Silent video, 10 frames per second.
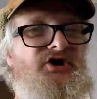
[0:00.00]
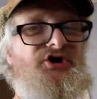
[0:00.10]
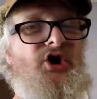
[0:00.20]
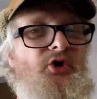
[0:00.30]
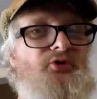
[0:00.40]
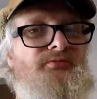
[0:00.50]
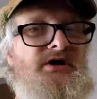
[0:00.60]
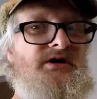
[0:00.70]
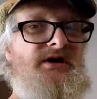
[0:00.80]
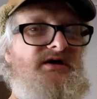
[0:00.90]
a good home.
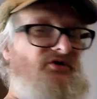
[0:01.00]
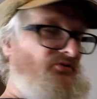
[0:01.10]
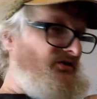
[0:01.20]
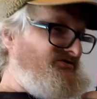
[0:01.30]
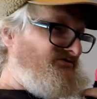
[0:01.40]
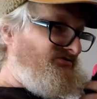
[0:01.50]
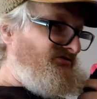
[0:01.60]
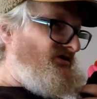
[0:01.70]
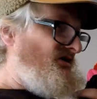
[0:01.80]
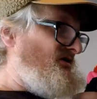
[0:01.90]
I don't want,
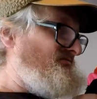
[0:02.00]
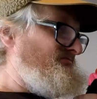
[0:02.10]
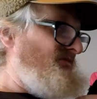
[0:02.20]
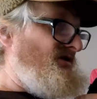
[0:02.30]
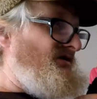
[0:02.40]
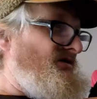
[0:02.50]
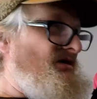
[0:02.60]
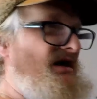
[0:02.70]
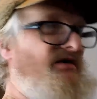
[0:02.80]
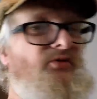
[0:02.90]
um,
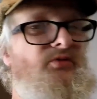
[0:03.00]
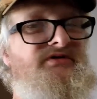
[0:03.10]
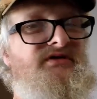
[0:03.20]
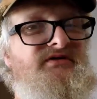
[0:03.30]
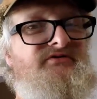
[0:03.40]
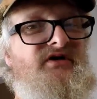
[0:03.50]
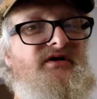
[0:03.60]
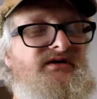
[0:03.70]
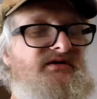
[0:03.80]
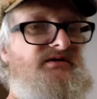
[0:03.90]
I don't want these
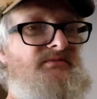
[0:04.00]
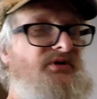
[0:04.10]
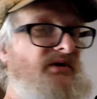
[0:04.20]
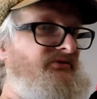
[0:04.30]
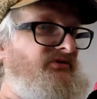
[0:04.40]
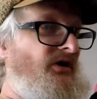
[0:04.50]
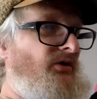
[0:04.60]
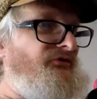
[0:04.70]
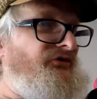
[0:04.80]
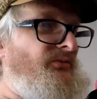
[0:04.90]
uh, pups to
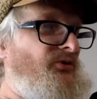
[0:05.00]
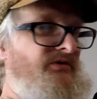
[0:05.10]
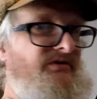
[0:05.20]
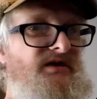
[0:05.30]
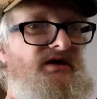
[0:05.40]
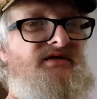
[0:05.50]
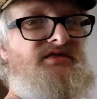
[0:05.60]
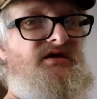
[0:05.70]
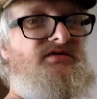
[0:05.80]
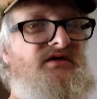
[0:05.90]
go somewhere that I
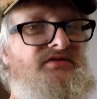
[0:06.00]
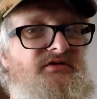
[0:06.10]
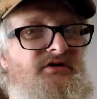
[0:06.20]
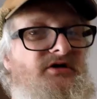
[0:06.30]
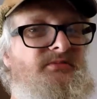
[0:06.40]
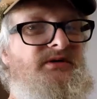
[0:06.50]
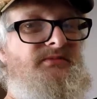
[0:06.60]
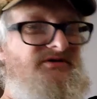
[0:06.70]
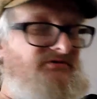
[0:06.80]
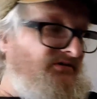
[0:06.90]
think that they're going to be
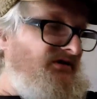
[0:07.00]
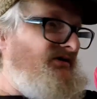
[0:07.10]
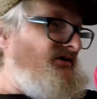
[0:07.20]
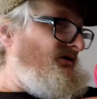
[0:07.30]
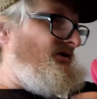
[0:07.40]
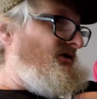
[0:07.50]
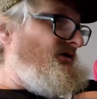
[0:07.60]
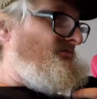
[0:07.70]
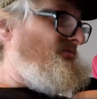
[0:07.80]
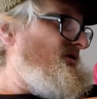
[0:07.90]
mistreated.
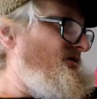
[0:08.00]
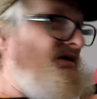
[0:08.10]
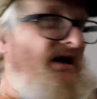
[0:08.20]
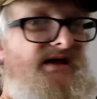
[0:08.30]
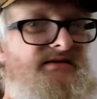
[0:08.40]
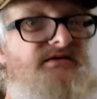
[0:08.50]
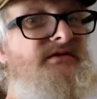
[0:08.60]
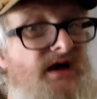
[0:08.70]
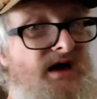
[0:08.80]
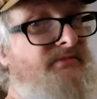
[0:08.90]
But I,
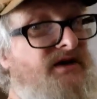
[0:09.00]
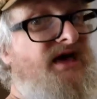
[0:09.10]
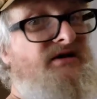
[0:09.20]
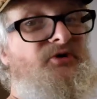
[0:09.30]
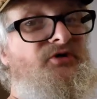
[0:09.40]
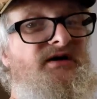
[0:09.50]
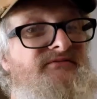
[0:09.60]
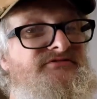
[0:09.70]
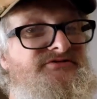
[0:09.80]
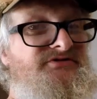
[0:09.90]
I'm an animal
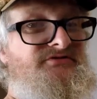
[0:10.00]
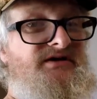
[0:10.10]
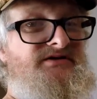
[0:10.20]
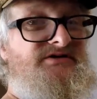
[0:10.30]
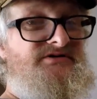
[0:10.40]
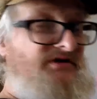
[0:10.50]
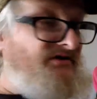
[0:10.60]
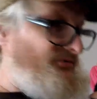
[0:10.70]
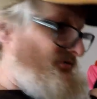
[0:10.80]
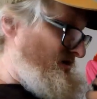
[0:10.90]
lover, so that's
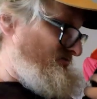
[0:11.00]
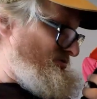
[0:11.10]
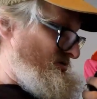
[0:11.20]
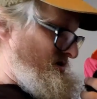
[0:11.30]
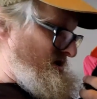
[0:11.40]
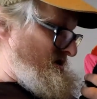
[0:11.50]
that's why. But